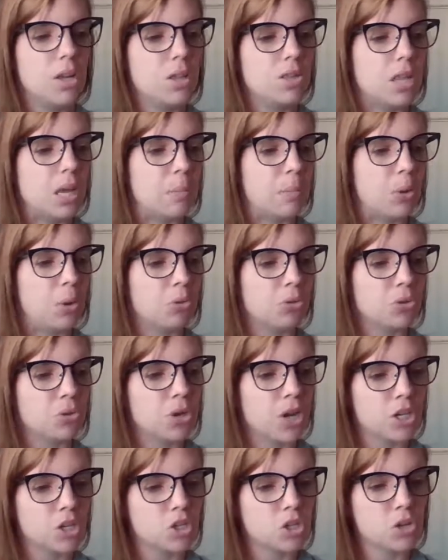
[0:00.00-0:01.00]
They both
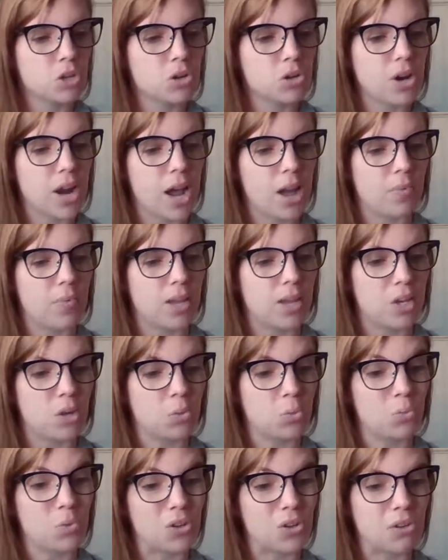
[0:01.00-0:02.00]
crushed to the ground like in
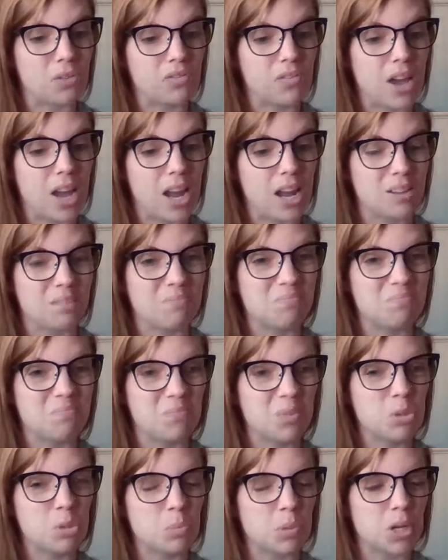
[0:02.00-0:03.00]
a real fight.
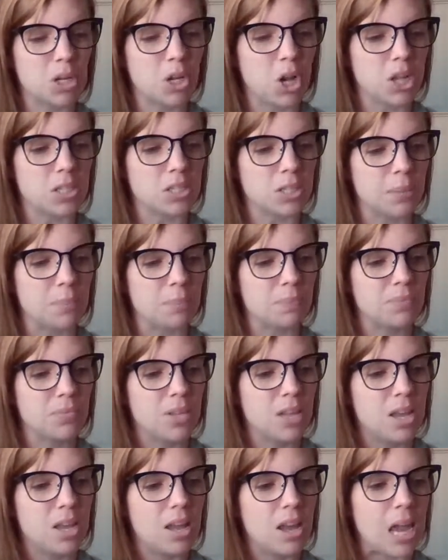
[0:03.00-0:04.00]
It was pretty awesome.
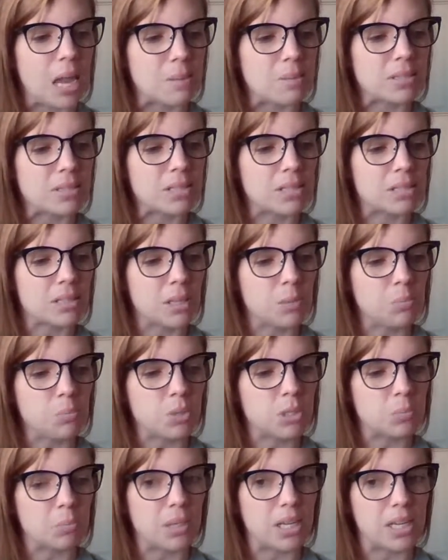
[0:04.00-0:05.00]
Amos's lip
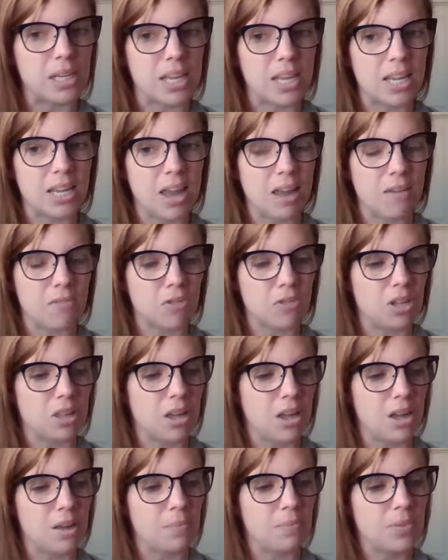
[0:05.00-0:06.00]
was bleeding and
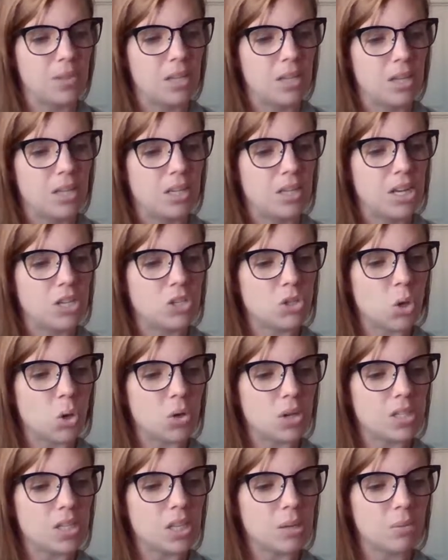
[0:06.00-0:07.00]
everything. He told
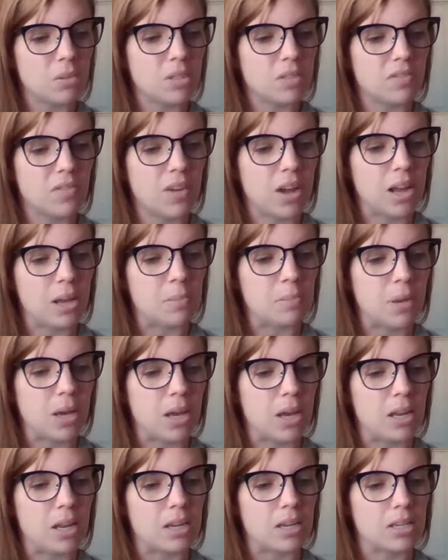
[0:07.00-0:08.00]
us there was a fight,
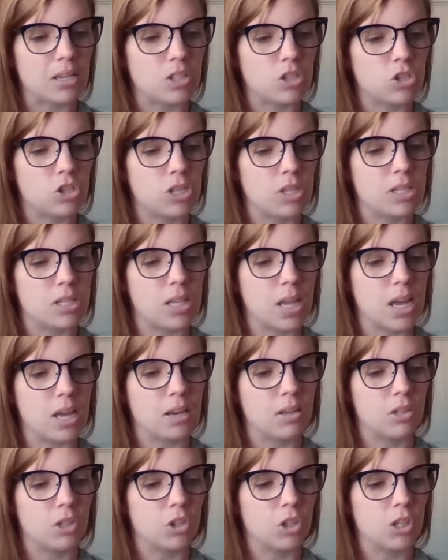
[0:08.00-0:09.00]
but, she
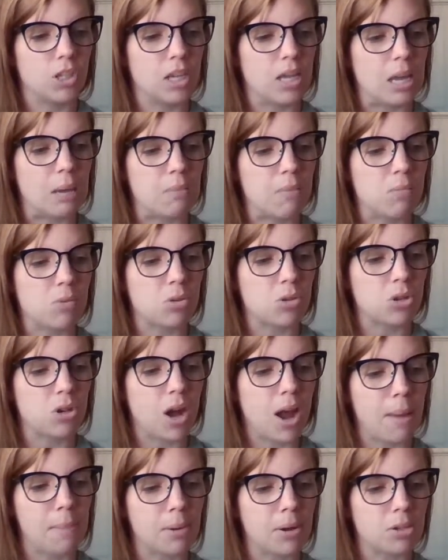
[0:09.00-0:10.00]
said, looking at me with her
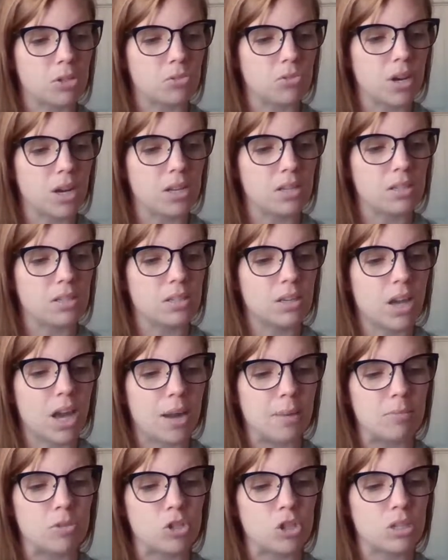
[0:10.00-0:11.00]
eyebrows raised,
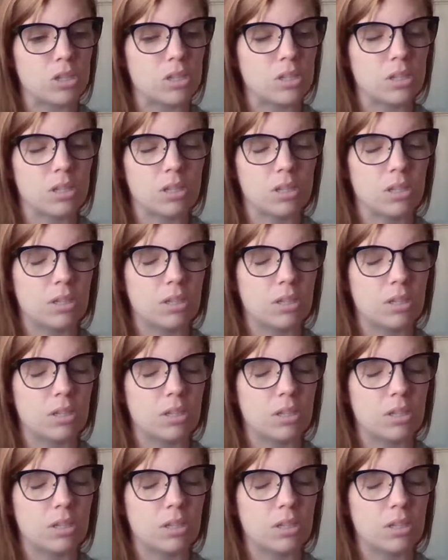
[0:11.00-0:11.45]
I'm just